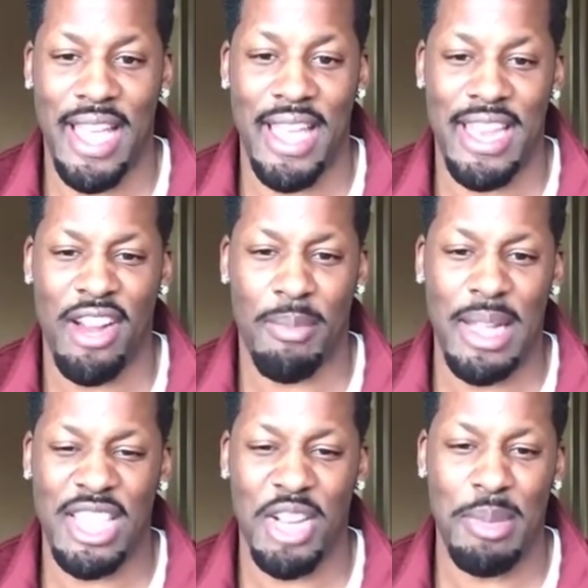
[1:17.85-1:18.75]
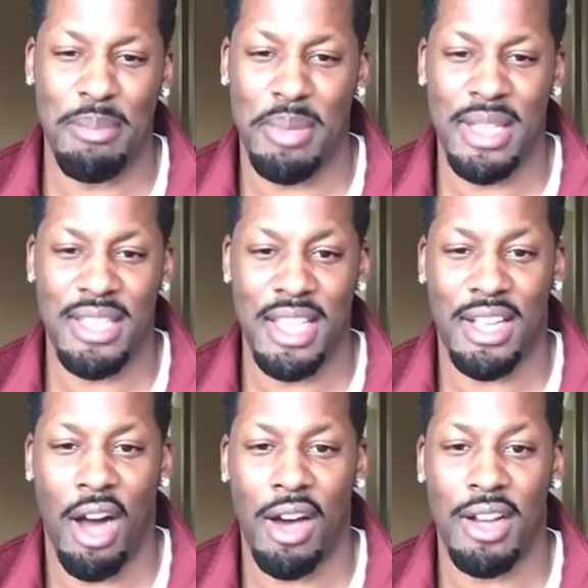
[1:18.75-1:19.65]
and everybody's going to be busy and
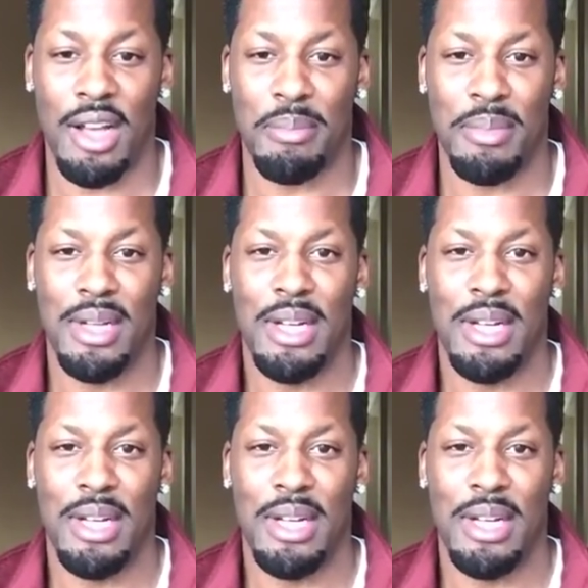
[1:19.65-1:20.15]
caught up.